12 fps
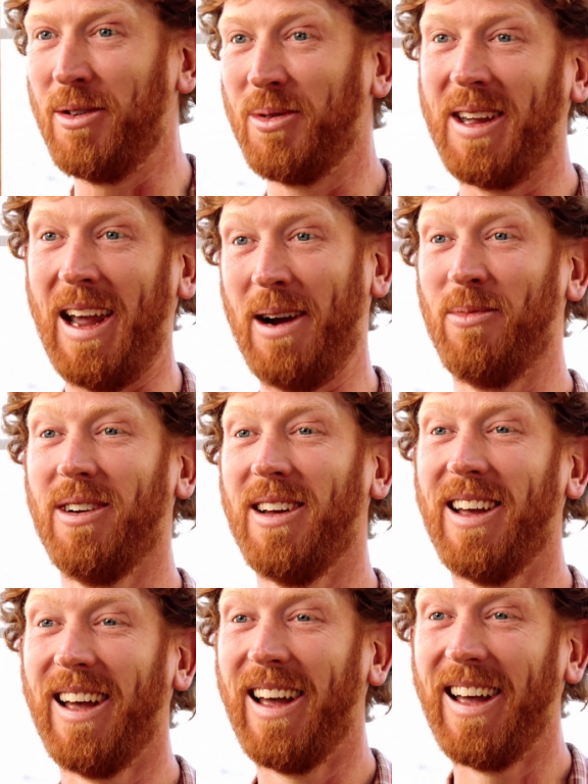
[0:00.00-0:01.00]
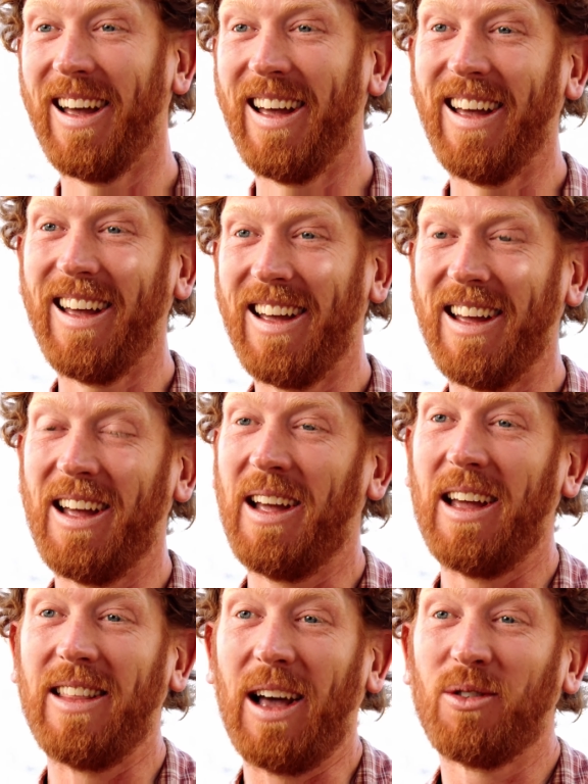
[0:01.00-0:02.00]
own camera.
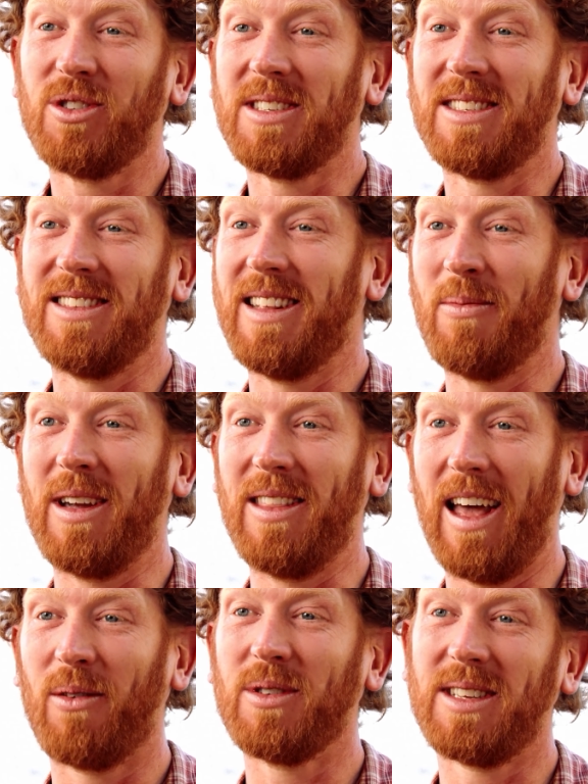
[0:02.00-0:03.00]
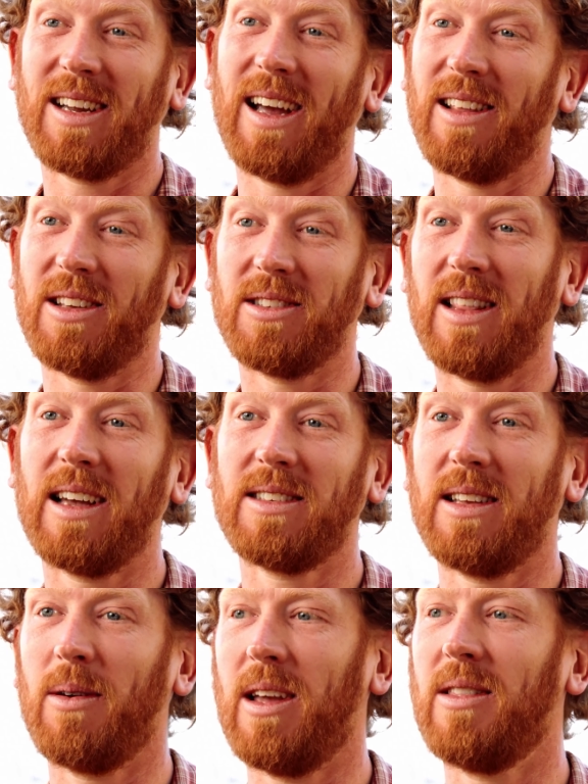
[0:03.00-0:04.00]
That was just, I mean, that was the kind of, that's,
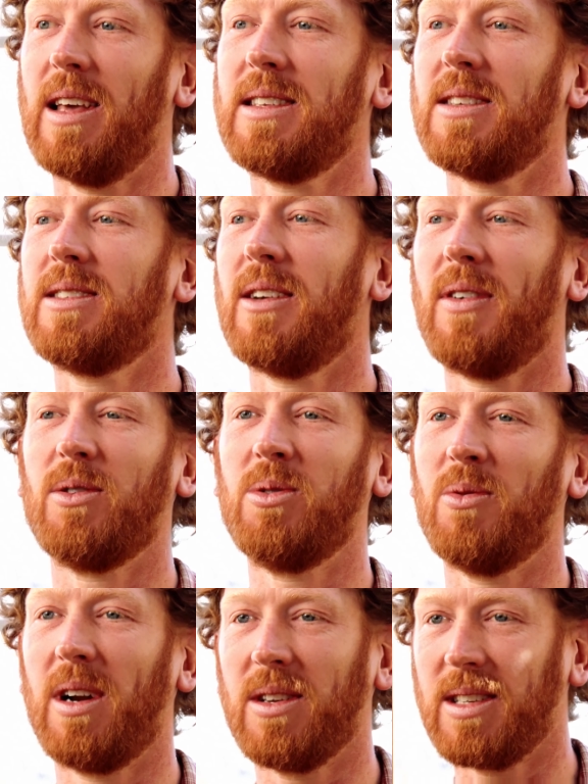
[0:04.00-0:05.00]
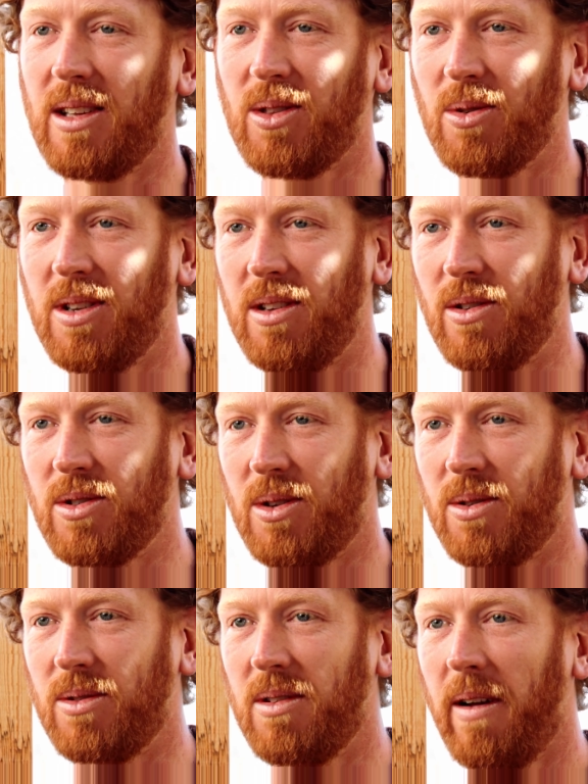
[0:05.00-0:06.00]
and that's the stuff I was doing when I was like thirteen years
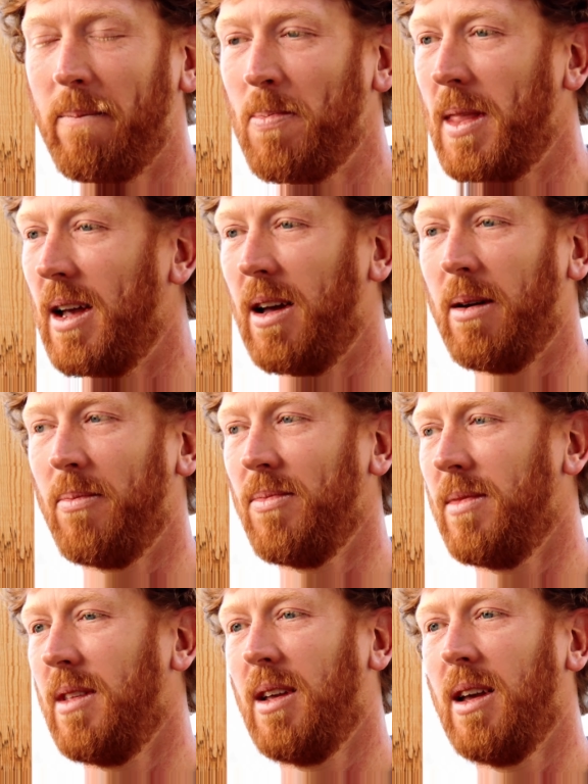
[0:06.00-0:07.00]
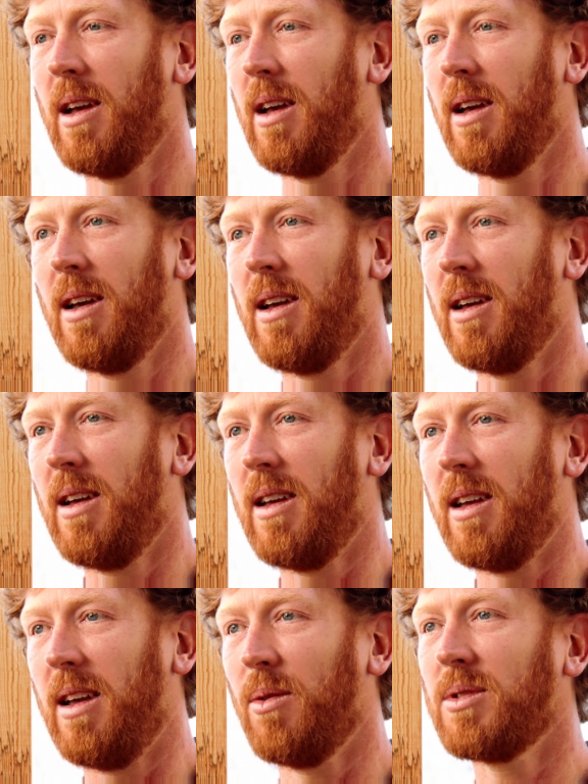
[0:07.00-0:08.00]
old. Um,
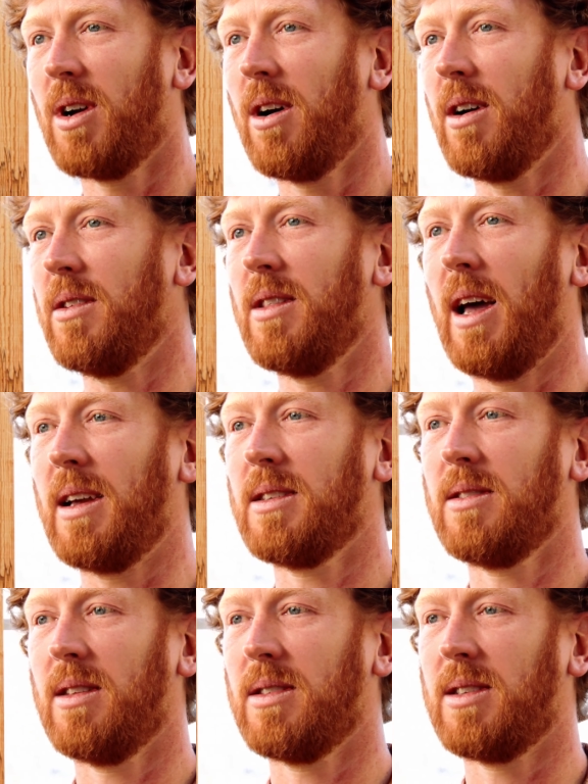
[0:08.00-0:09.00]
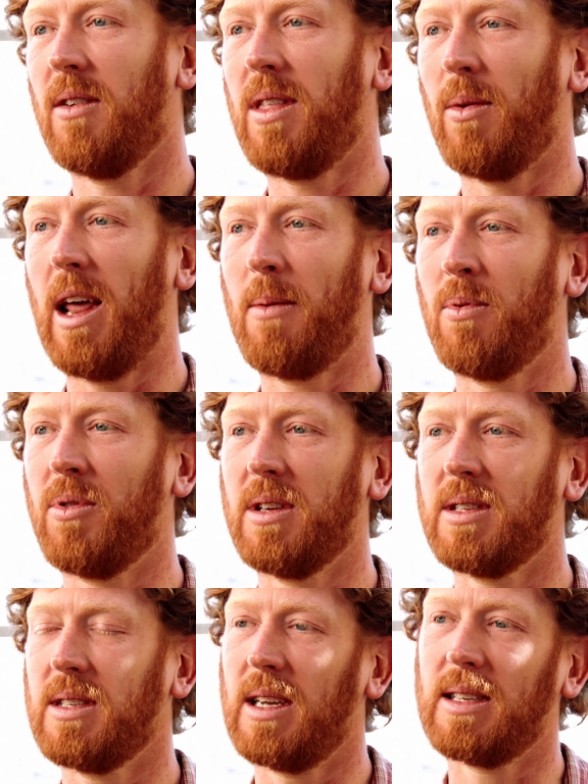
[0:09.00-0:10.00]
it was hard, like the stuff that would happen with
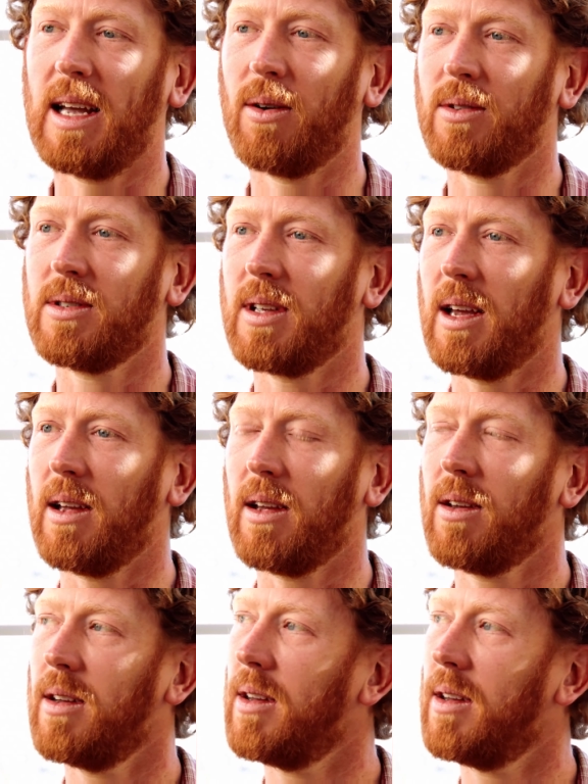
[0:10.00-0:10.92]
this disease, I was like, it